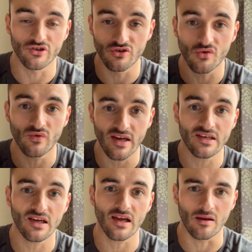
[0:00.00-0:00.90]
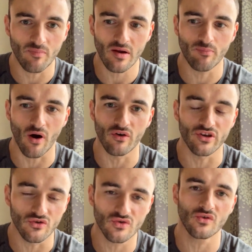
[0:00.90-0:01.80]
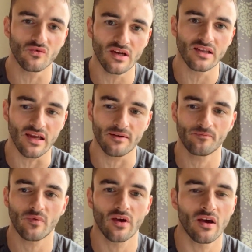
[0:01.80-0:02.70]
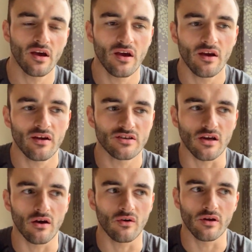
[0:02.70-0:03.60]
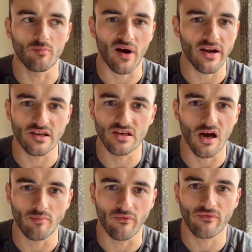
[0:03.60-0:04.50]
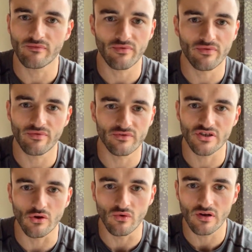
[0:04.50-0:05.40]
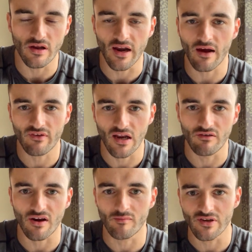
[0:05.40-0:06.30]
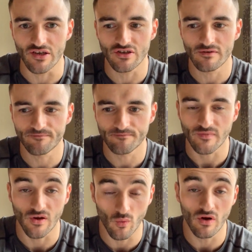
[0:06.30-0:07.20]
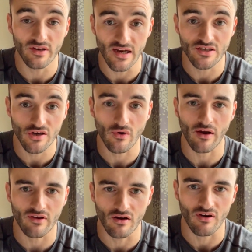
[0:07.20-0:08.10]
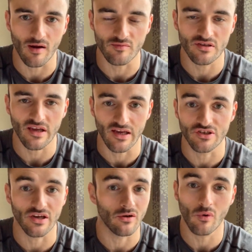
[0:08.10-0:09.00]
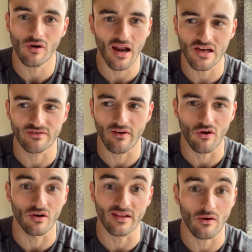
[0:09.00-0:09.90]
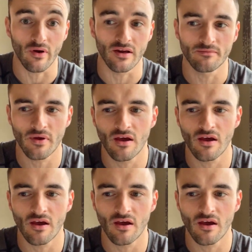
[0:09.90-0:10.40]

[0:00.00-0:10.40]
You do need it in a big bulk. You do need it. So you buy in a tub of 2.5 kilograms each. You will need 2.5 kilograms each, and it won't last you very long that way.